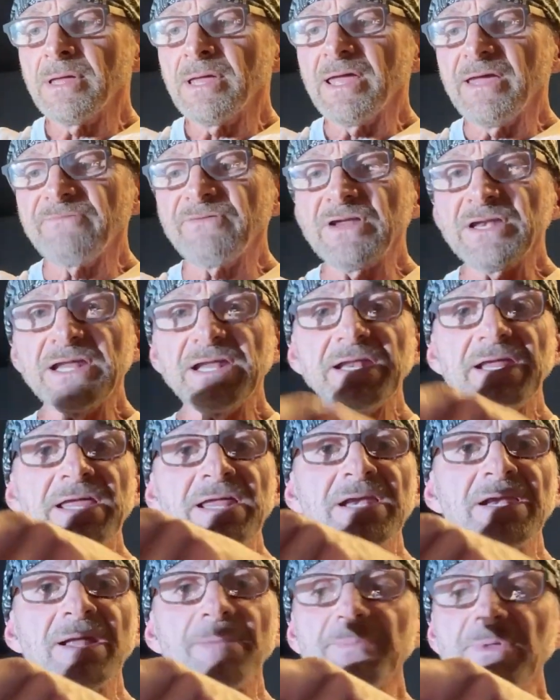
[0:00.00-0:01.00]
If you need to
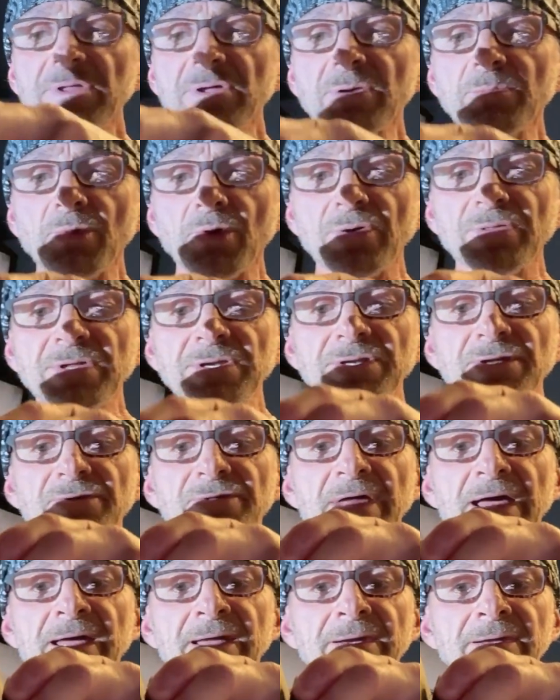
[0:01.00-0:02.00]
heat it up a little more, then do
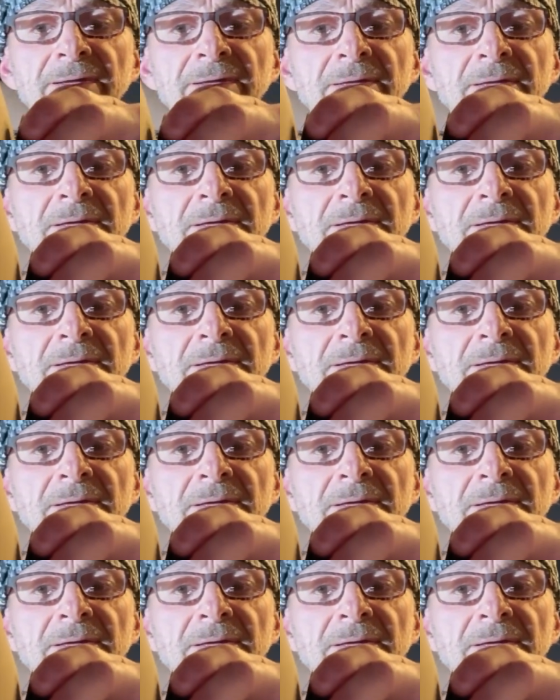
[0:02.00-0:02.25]
that.